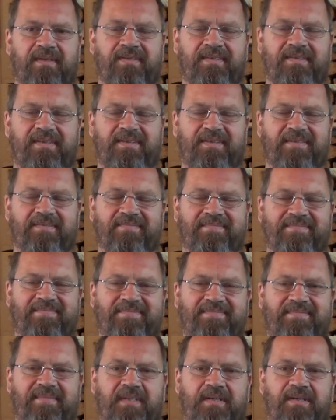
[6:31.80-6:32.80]
No.
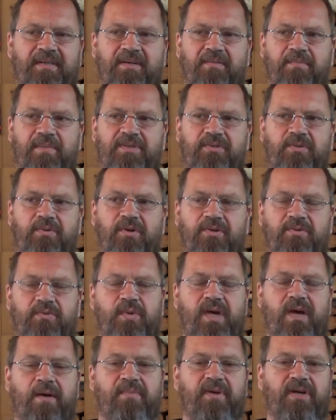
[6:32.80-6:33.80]
It's because
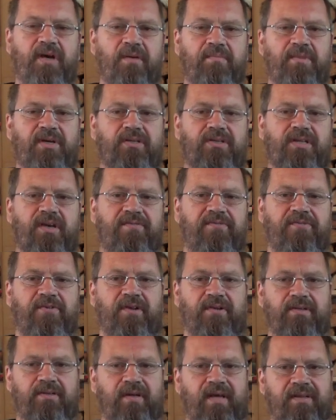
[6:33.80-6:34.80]
we are becoming
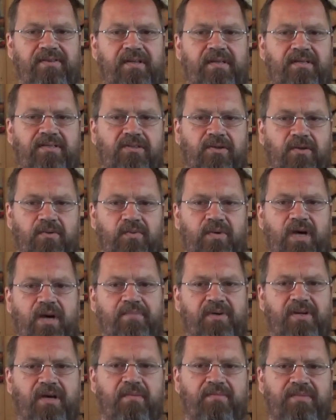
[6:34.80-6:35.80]
different. I think so. We
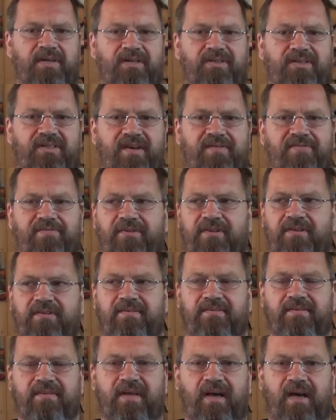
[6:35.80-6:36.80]
are becoming a
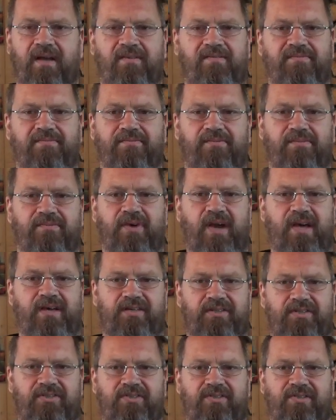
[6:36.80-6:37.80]
different kind of
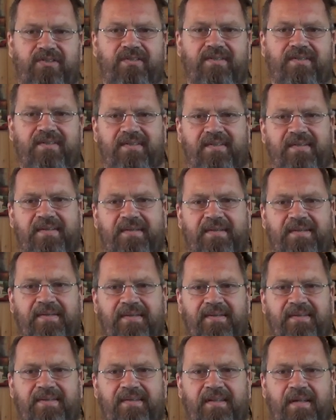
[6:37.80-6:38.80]
race
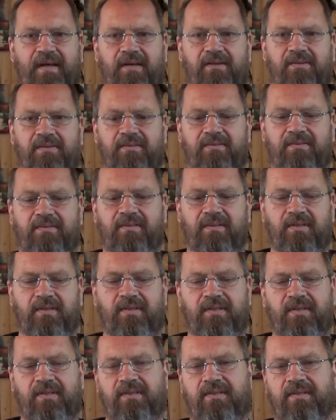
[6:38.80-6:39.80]
now.
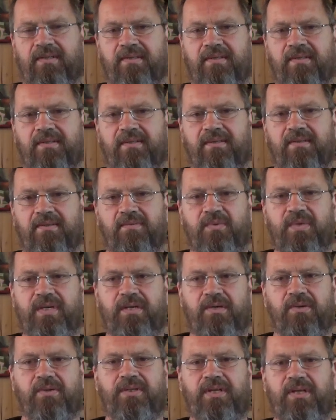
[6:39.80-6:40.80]

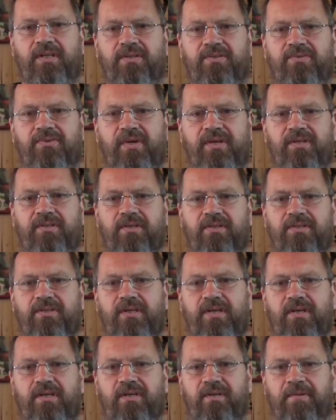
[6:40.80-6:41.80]
We who didn't drink the
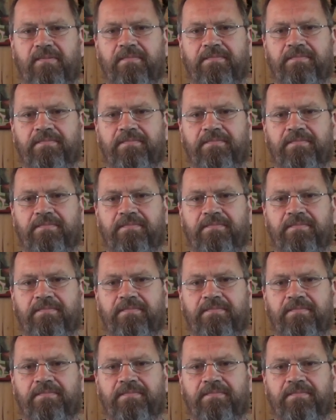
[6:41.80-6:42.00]
tea.